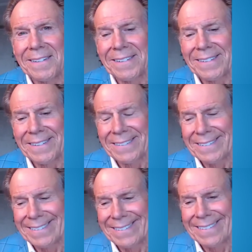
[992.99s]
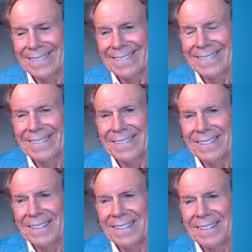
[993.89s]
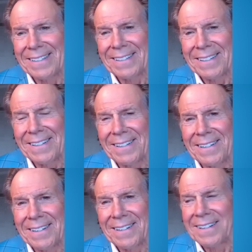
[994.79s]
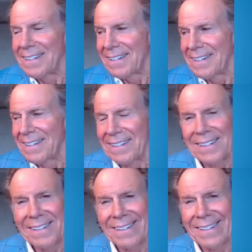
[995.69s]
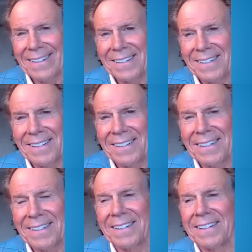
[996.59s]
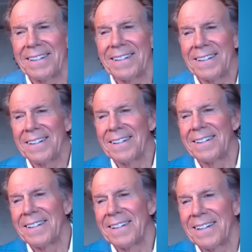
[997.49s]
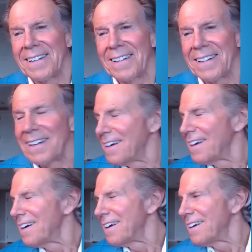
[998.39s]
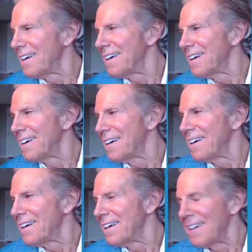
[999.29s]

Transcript: The person shown says nothing.